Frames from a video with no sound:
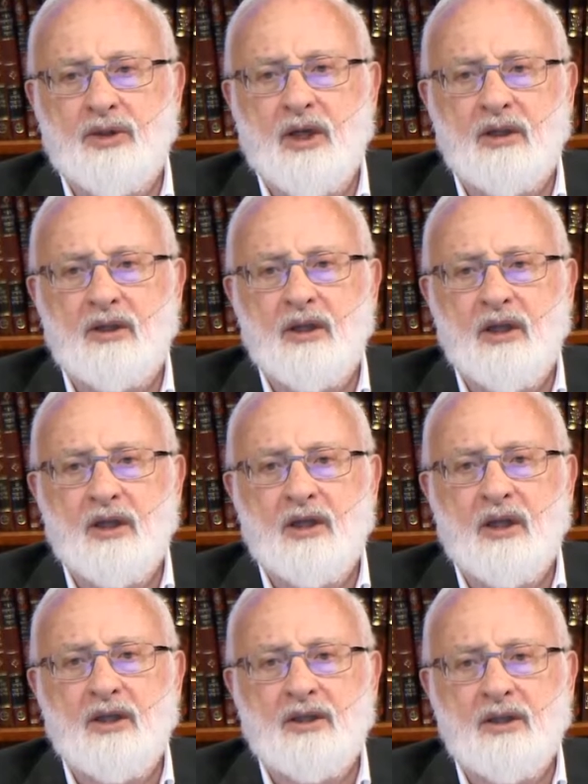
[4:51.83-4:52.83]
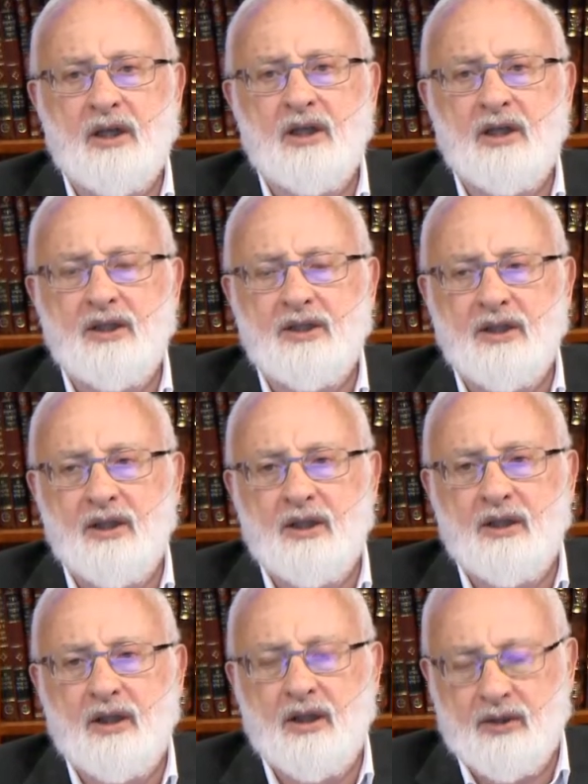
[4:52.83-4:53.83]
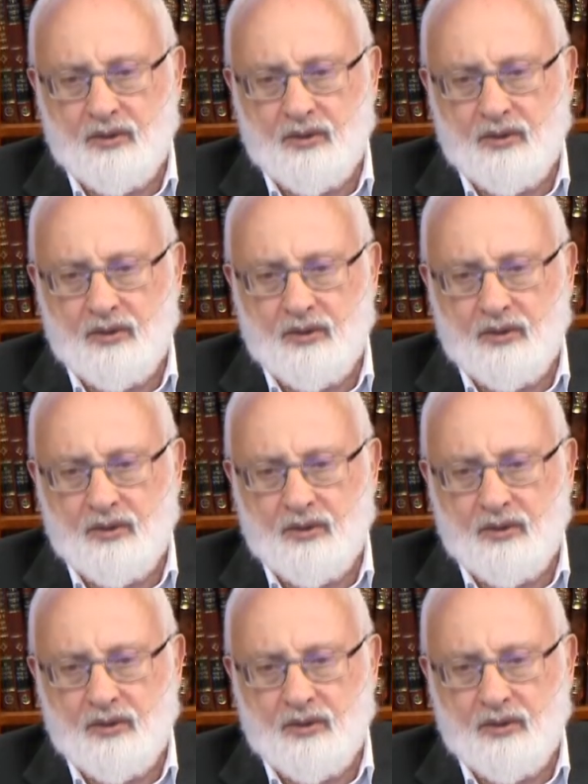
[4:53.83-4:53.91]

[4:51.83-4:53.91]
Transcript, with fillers: Nevertheless, each and every day,